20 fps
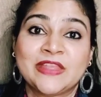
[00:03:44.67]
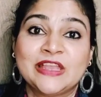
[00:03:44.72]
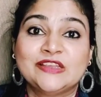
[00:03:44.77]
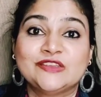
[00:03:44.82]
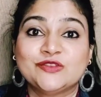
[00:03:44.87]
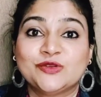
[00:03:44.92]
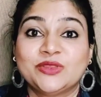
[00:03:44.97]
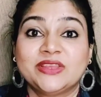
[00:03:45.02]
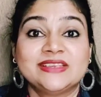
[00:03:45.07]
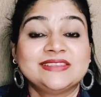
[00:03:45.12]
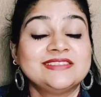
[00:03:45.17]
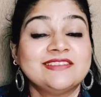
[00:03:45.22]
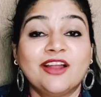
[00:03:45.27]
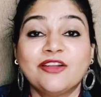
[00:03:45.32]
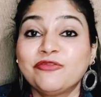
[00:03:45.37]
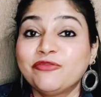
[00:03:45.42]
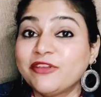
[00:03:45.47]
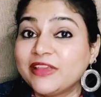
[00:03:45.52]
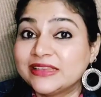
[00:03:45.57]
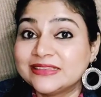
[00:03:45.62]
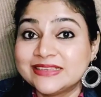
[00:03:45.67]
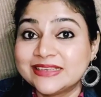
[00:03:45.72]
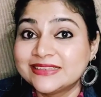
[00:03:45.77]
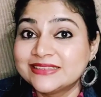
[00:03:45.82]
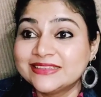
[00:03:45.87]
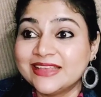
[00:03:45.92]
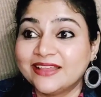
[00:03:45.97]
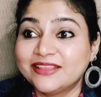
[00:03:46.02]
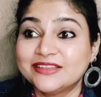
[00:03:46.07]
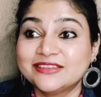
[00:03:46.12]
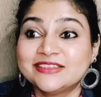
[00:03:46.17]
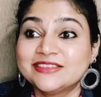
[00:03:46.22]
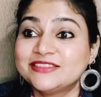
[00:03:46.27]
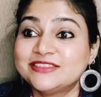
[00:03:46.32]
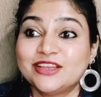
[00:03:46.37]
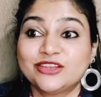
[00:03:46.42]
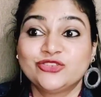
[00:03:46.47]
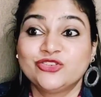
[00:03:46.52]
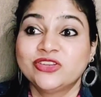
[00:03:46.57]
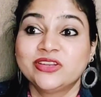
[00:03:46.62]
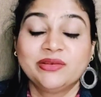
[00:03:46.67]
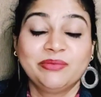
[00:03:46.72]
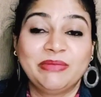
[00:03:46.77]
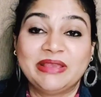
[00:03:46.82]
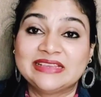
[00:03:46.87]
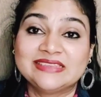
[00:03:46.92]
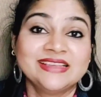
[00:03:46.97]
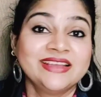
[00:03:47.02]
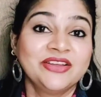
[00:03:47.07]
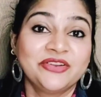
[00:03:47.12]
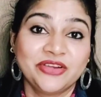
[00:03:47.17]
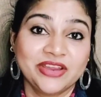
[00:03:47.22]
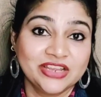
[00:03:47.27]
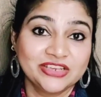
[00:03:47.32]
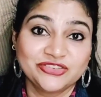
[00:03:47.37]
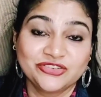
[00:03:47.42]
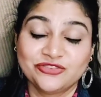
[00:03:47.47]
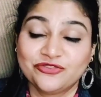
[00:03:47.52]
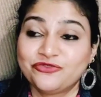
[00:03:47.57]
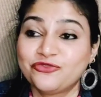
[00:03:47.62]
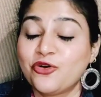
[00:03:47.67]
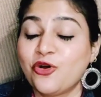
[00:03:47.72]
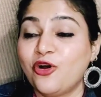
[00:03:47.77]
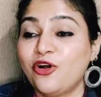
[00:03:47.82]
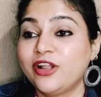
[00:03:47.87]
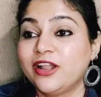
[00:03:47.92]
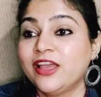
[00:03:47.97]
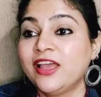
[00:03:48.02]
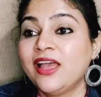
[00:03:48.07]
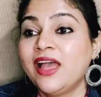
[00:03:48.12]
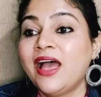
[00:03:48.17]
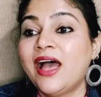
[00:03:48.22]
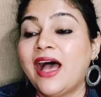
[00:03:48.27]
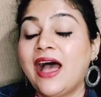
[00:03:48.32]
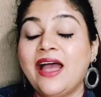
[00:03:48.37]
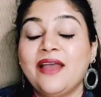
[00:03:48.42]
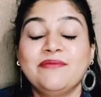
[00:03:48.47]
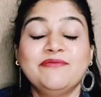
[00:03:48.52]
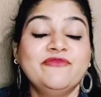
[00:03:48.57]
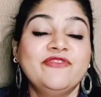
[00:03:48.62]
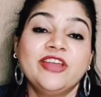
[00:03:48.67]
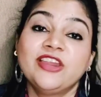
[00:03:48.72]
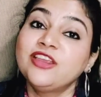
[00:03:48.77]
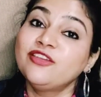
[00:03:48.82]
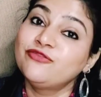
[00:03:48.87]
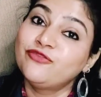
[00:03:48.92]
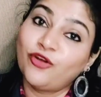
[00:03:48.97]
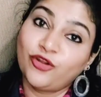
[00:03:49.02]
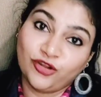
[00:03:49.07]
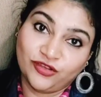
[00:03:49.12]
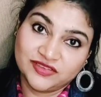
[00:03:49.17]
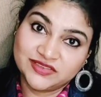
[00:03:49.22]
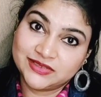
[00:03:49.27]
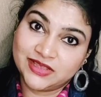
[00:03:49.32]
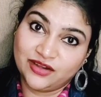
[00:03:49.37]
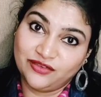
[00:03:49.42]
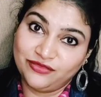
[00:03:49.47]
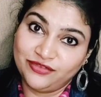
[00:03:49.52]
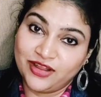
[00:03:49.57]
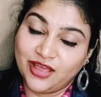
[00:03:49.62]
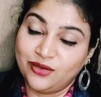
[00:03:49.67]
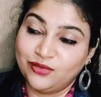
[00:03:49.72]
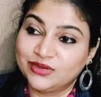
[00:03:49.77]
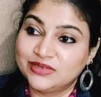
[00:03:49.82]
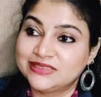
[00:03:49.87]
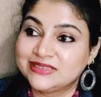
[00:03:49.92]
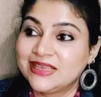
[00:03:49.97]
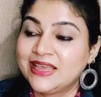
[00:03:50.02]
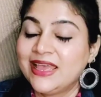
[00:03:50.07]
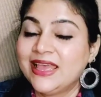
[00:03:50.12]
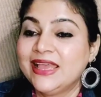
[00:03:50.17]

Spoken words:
So they start facing sun. This is such an amazing creation of God. I am very fond of sunflowers.